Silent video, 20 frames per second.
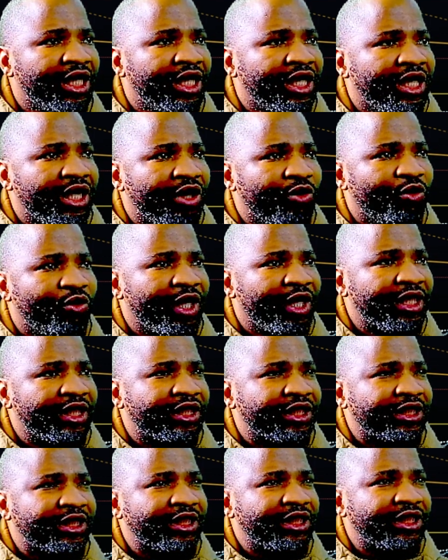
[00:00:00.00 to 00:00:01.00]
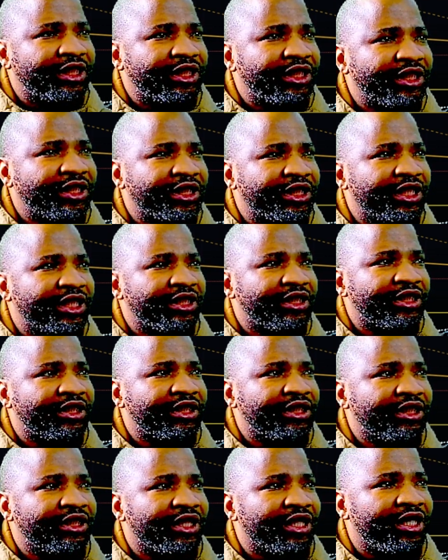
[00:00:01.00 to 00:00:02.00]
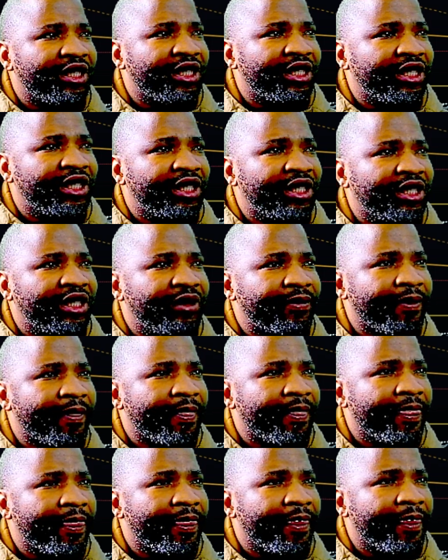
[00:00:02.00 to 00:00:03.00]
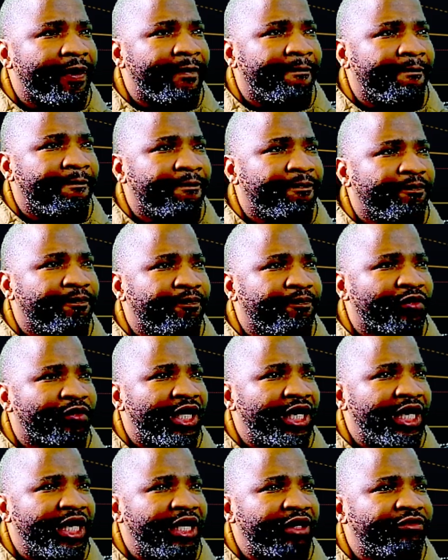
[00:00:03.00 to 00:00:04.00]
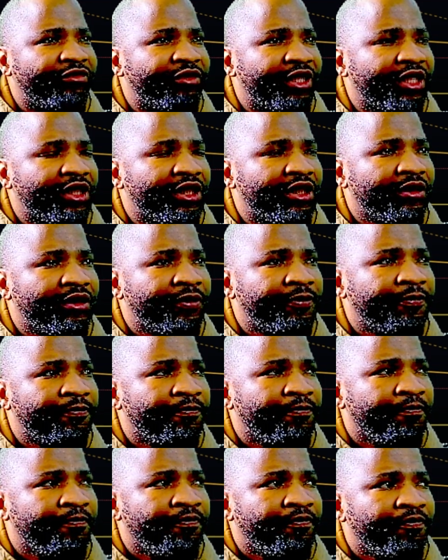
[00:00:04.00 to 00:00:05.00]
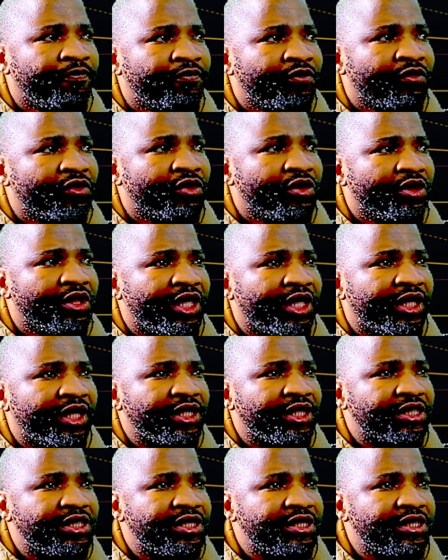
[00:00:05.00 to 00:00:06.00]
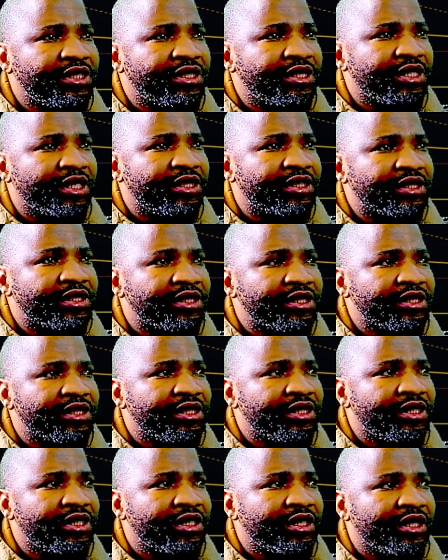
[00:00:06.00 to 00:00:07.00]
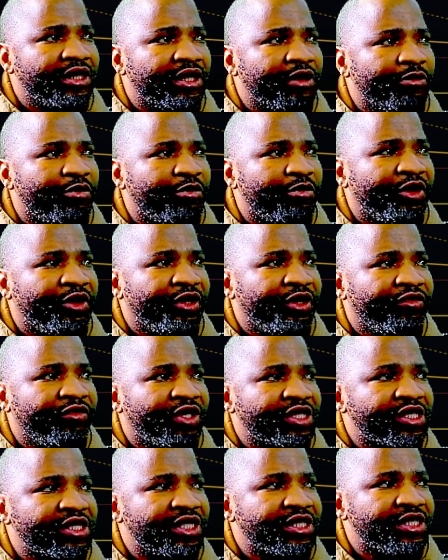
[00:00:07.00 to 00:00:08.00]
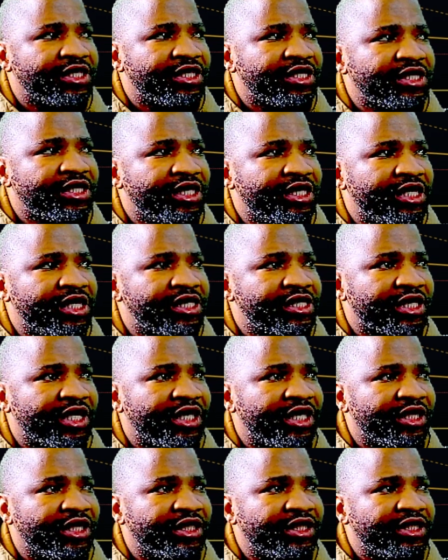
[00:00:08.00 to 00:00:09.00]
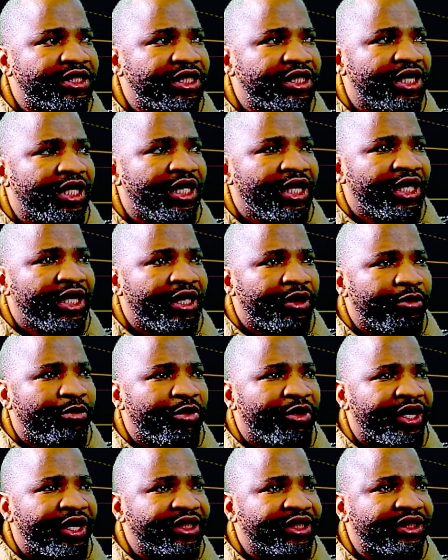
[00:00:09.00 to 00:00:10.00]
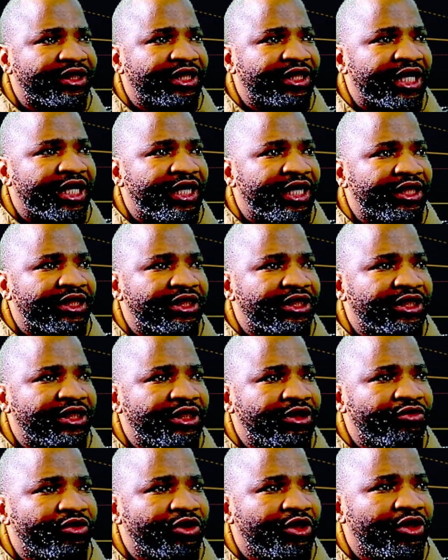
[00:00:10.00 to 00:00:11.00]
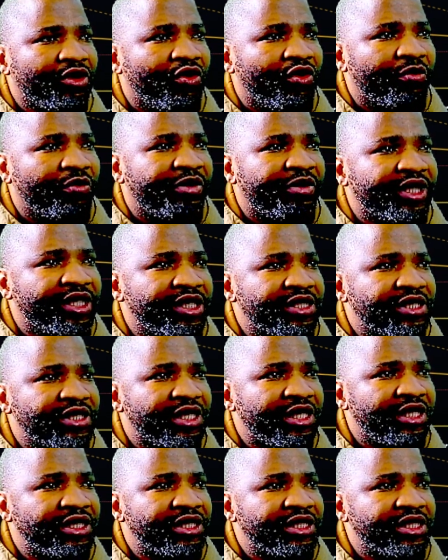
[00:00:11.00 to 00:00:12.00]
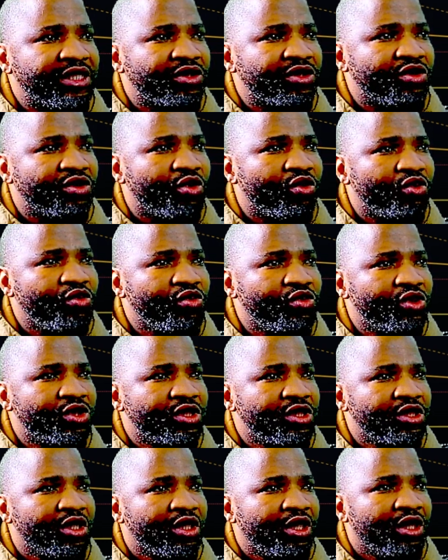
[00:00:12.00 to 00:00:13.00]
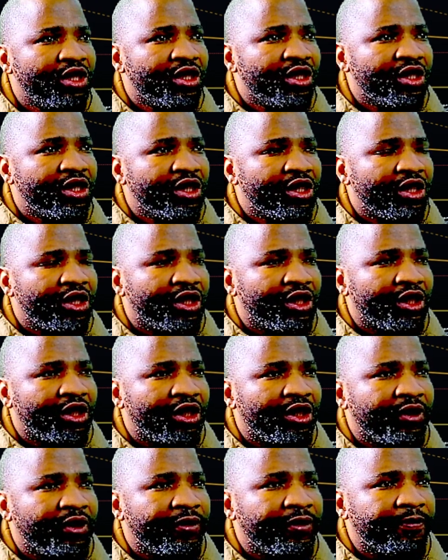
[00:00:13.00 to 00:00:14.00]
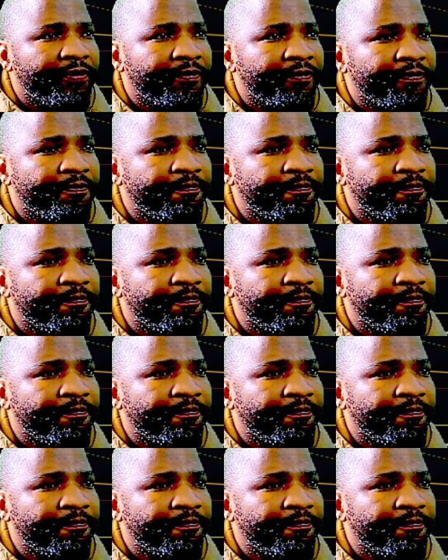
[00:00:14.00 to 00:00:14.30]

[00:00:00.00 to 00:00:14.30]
when it reaches this uh, level, the resistance, the previous resistance right here, the price started giving or presenting those um